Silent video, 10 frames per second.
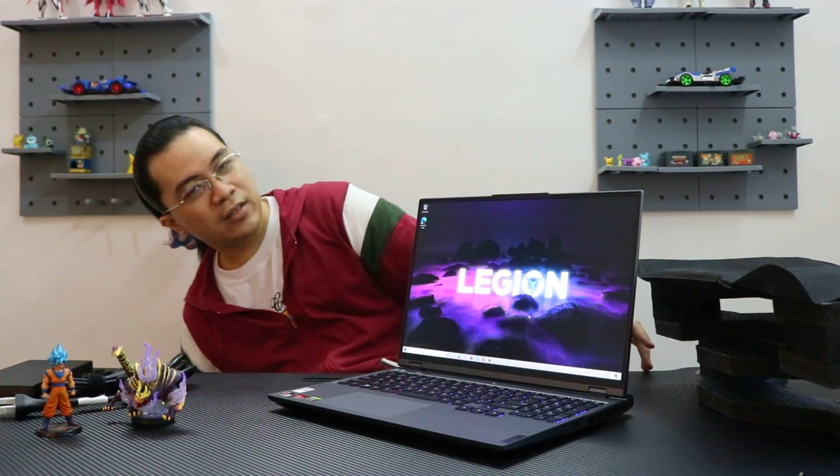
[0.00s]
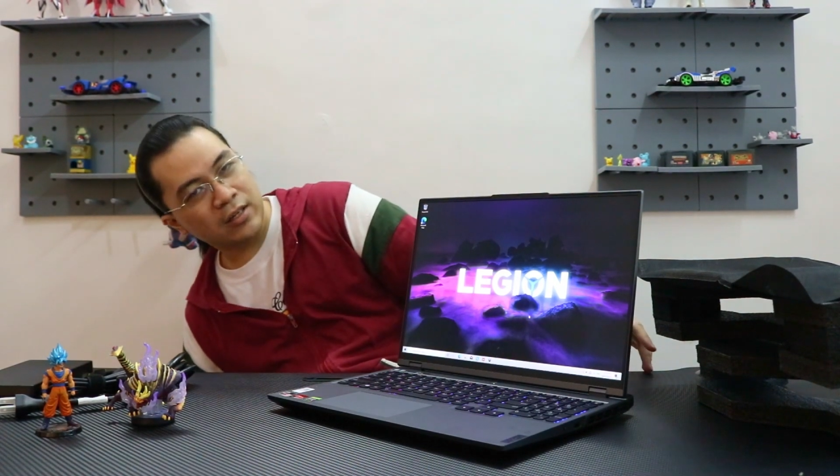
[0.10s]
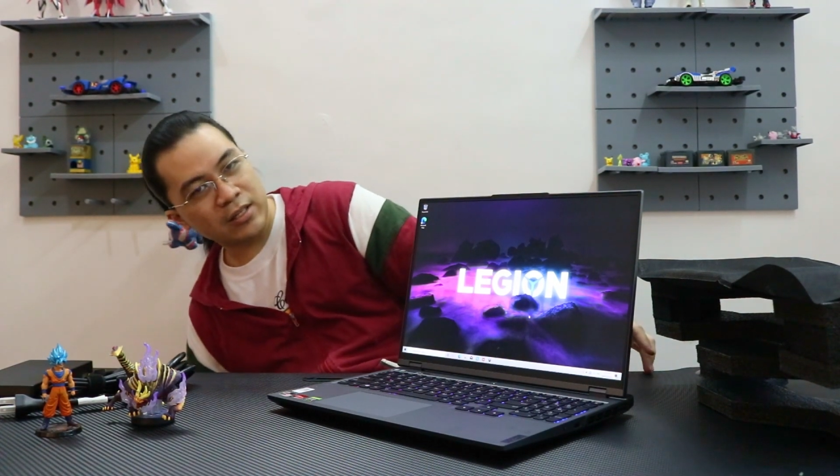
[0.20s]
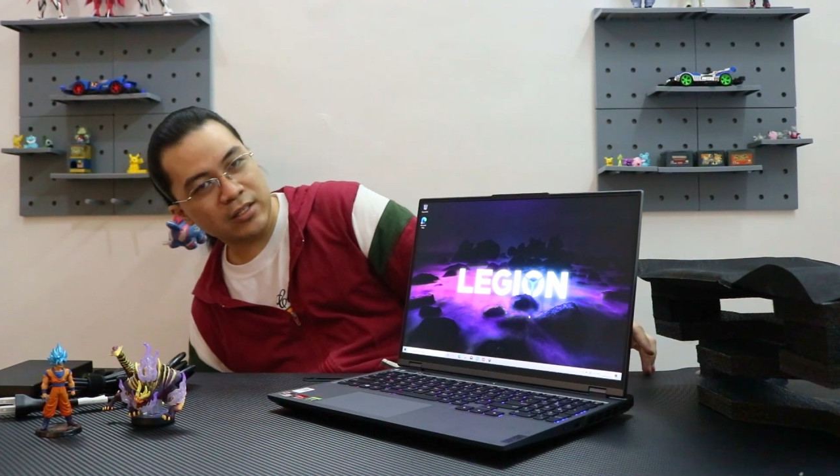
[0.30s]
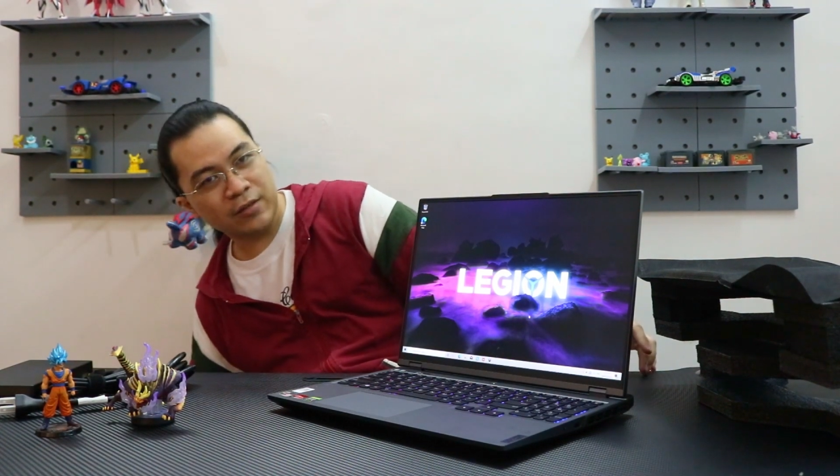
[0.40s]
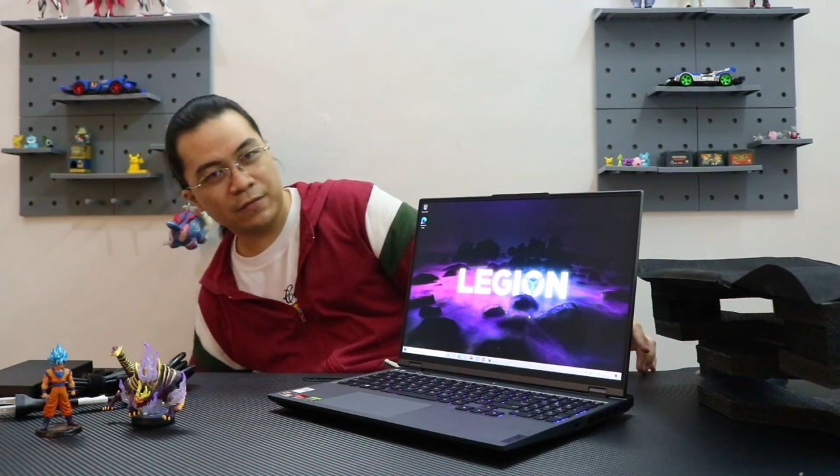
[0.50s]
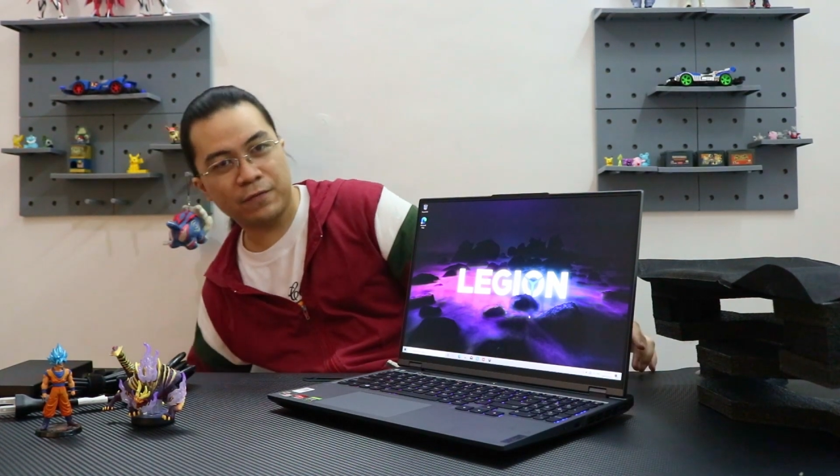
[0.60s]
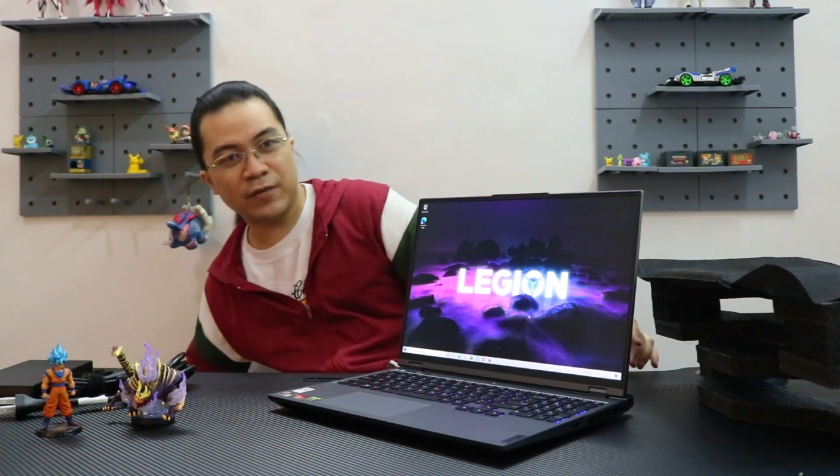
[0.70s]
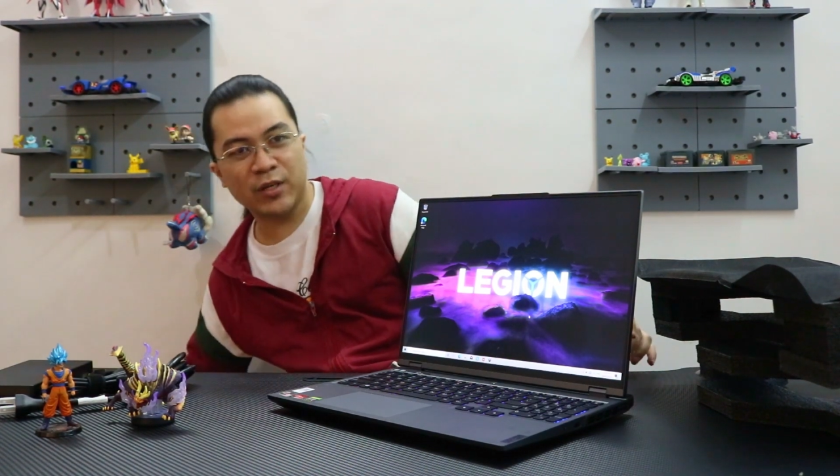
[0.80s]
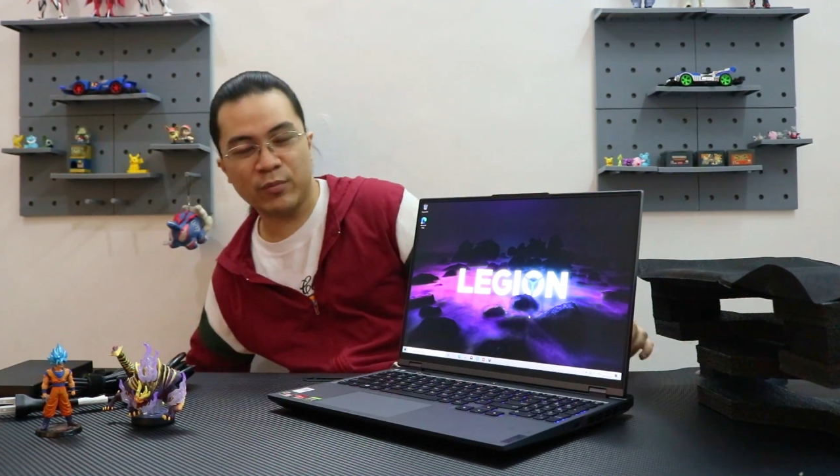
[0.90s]
as a
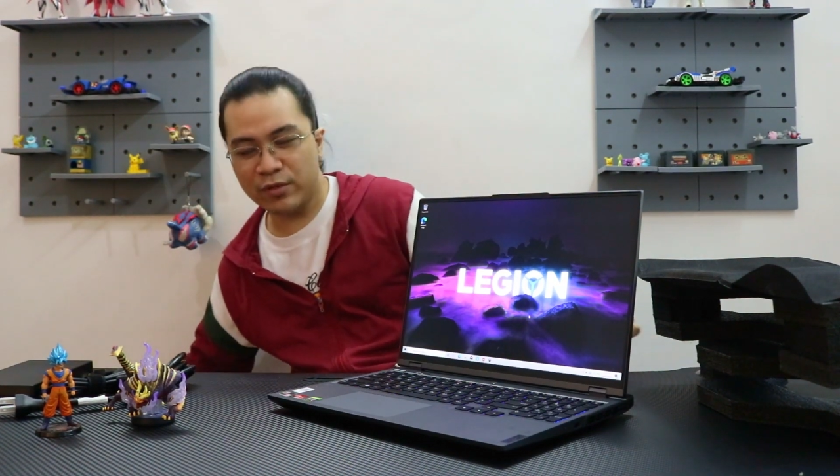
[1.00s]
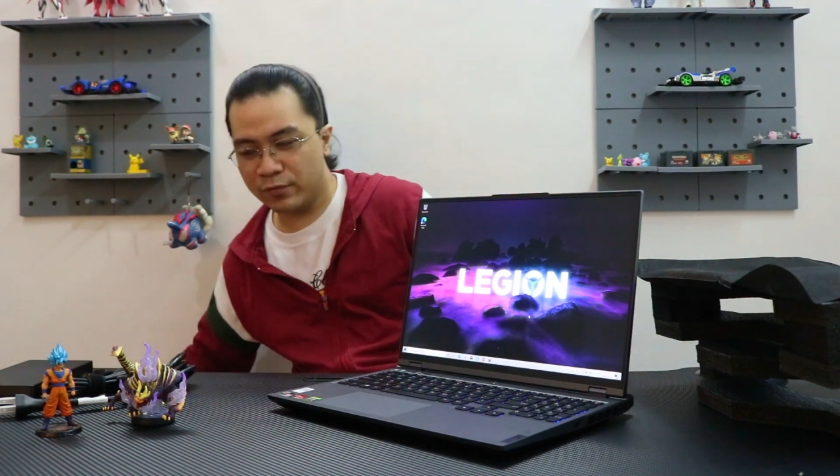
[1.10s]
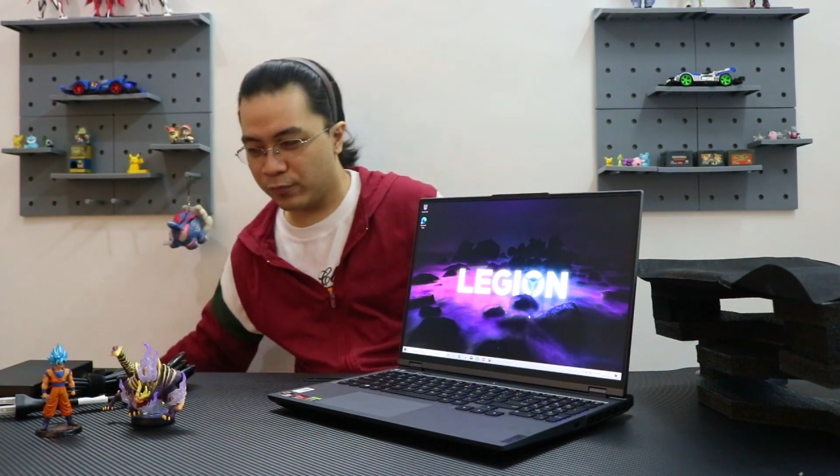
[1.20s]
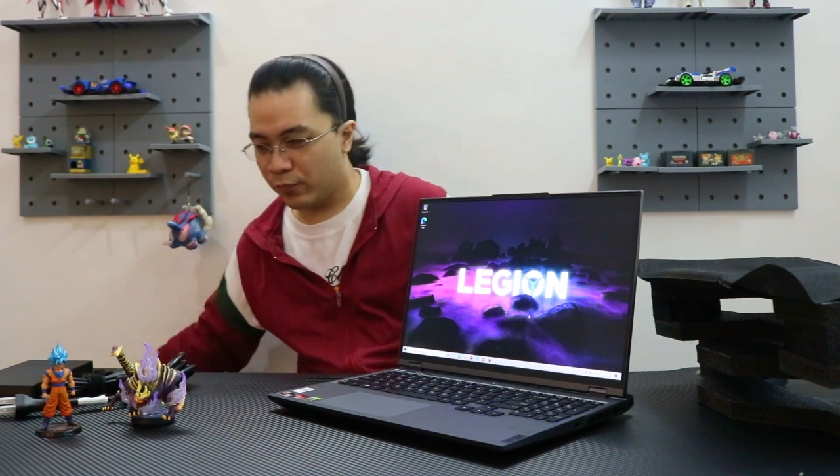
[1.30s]
freebie